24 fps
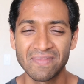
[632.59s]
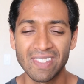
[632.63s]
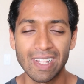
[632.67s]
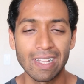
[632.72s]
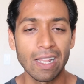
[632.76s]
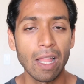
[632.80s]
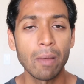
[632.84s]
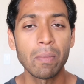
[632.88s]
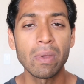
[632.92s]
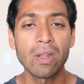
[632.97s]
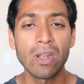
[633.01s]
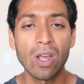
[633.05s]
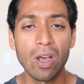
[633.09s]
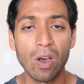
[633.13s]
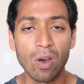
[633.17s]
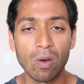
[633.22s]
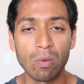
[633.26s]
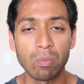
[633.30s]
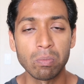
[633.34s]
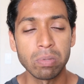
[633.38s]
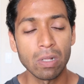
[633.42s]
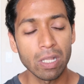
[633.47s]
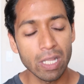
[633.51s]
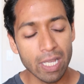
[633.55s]
Let me
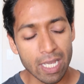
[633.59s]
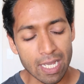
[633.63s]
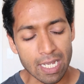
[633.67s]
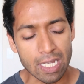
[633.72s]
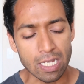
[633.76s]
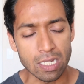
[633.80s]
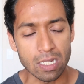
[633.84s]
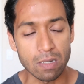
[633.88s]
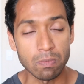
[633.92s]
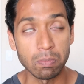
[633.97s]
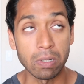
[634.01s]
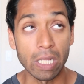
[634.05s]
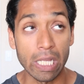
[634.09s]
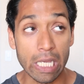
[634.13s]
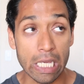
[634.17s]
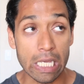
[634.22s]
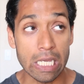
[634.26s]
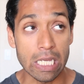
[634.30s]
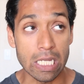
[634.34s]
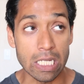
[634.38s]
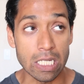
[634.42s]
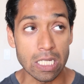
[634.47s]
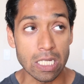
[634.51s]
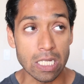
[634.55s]
know, please,
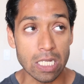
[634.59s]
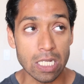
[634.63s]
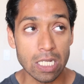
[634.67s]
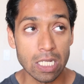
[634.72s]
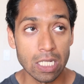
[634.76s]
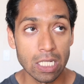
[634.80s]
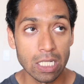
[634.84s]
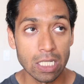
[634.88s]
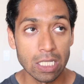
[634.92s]
please.